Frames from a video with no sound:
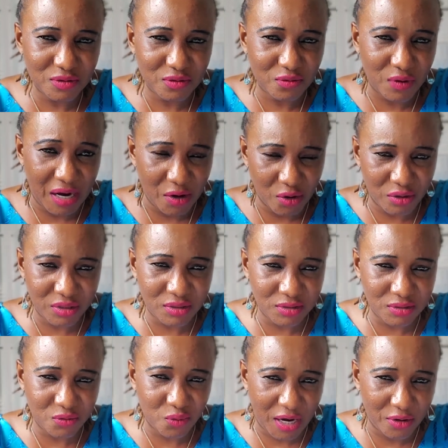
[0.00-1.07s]
riot,
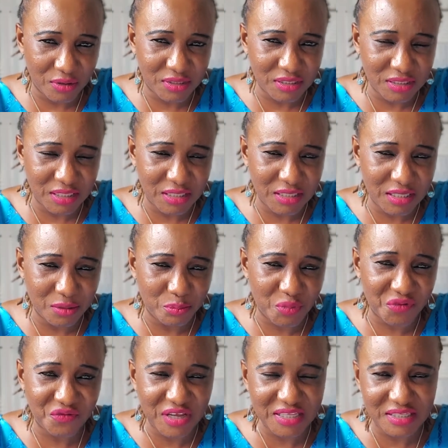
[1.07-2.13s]
rioting and, and
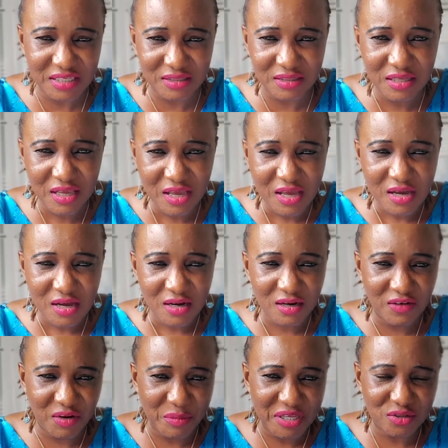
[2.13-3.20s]
preventing
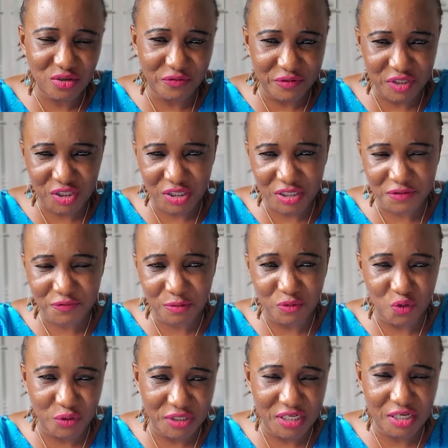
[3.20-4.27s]
government officials from
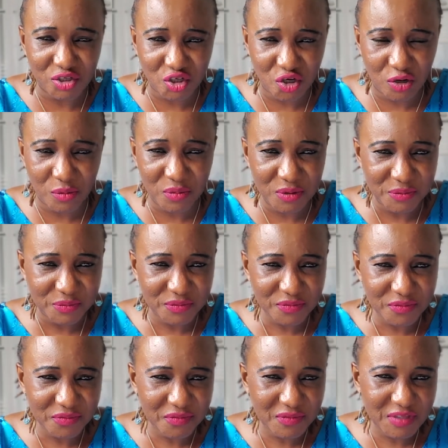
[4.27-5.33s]
doing their job.
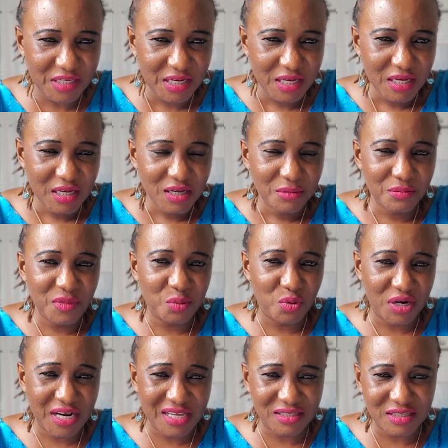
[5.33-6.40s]
My
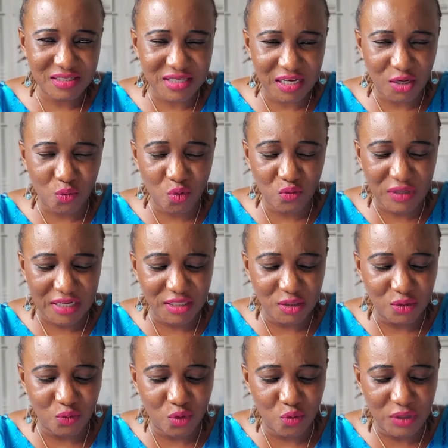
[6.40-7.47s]
brother and sister, the woman are the,
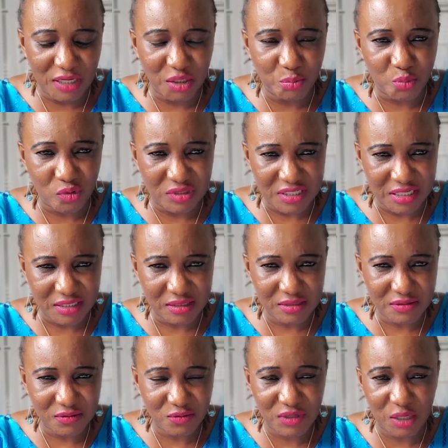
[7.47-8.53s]
woman are the protest,
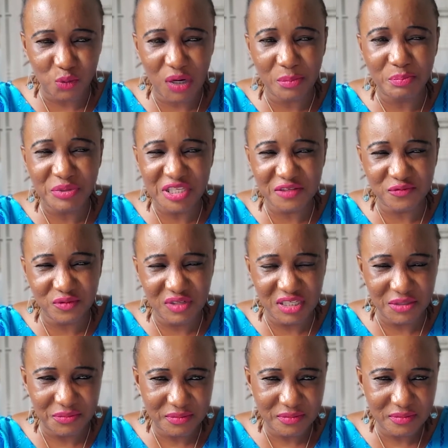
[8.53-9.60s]
una do
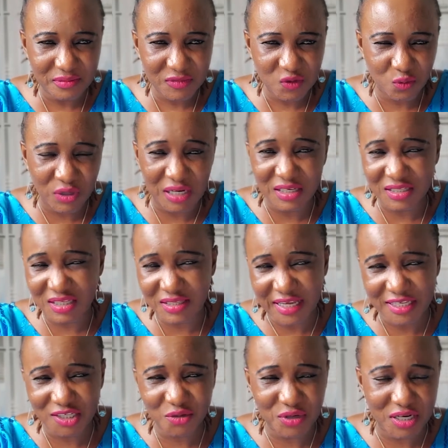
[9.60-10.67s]
peacefully. Una they see
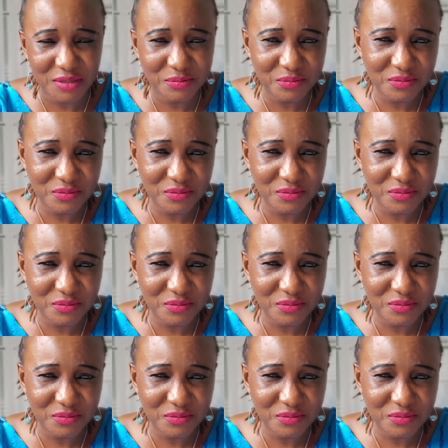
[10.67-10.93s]
Nigeria.